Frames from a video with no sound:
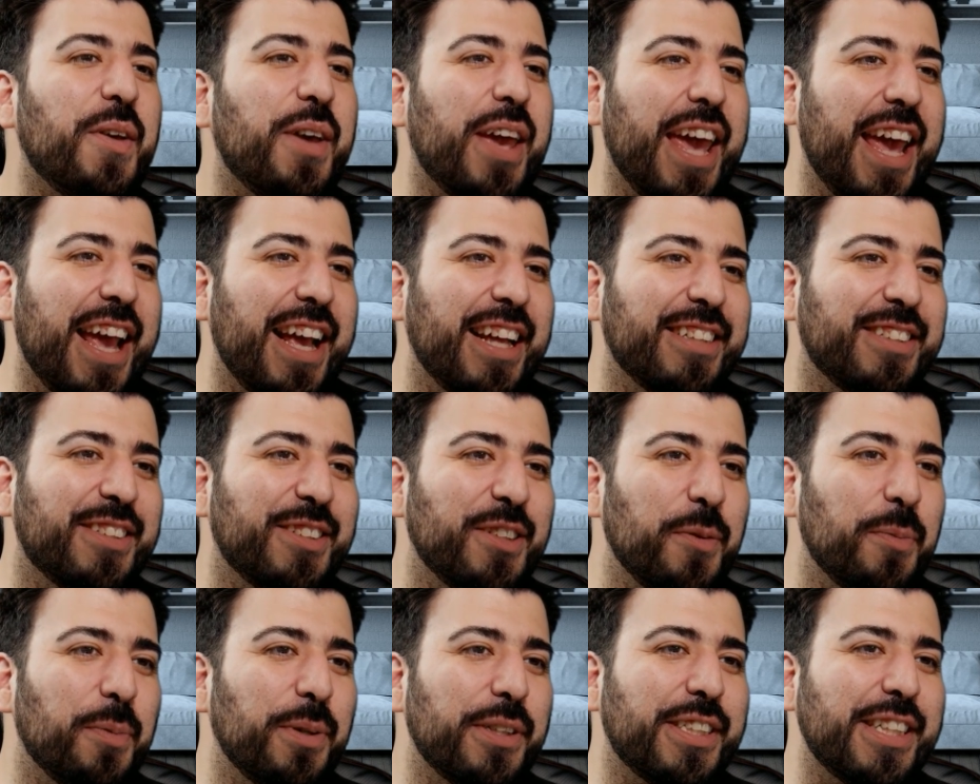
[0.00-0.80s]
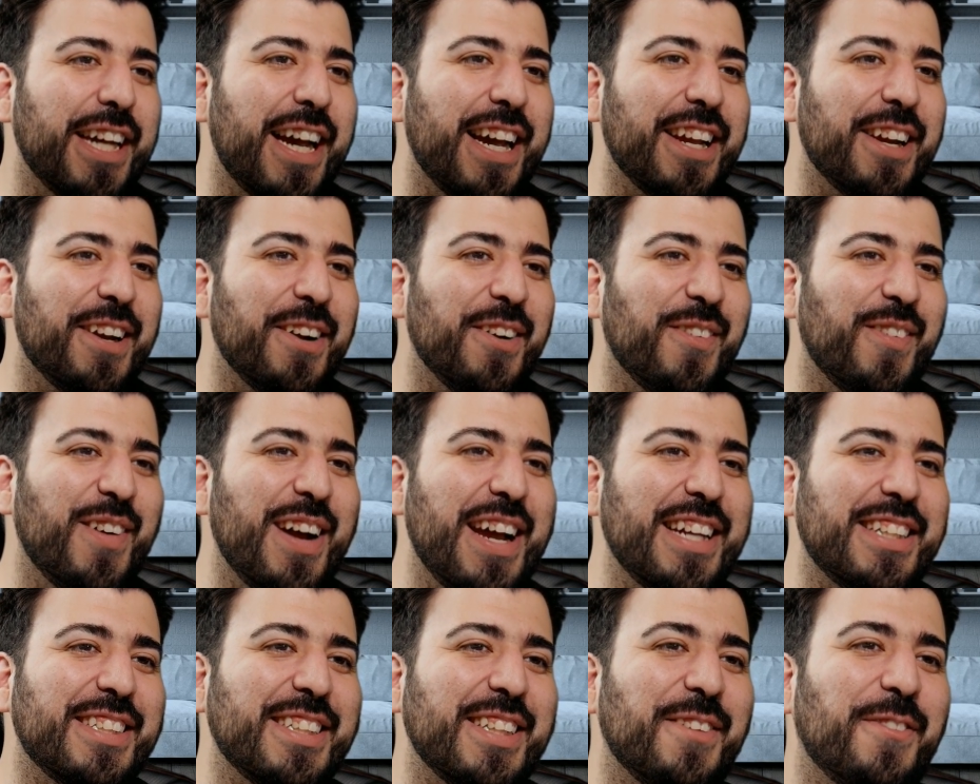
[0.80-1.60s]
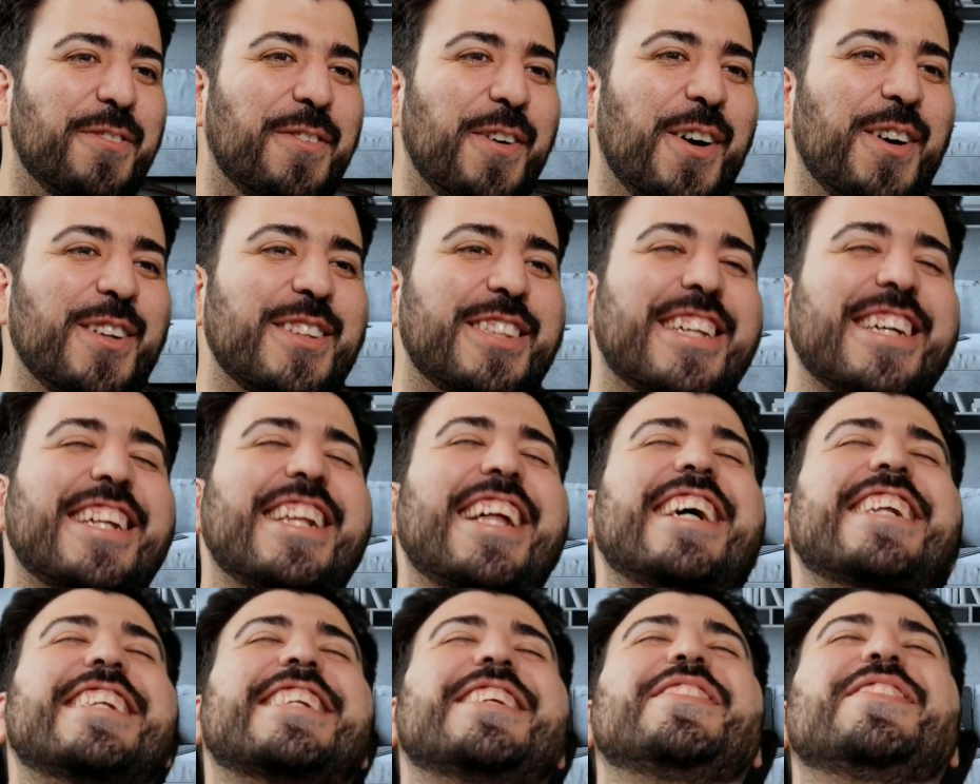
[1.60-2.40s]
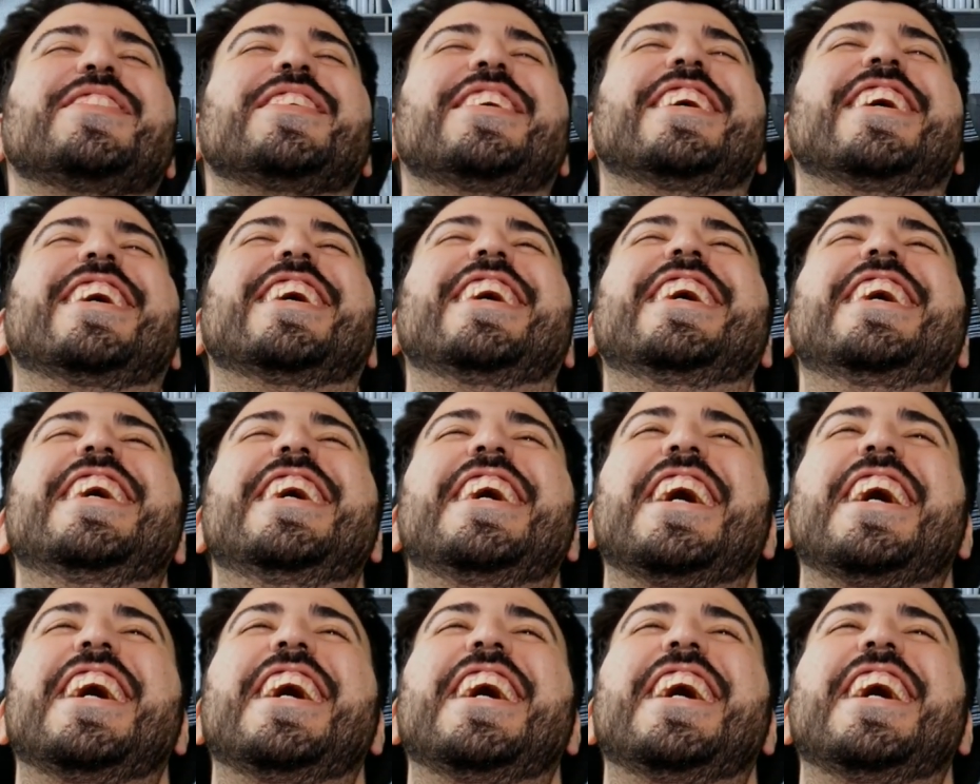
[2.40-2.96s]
you can super chat your way to the fold collectible.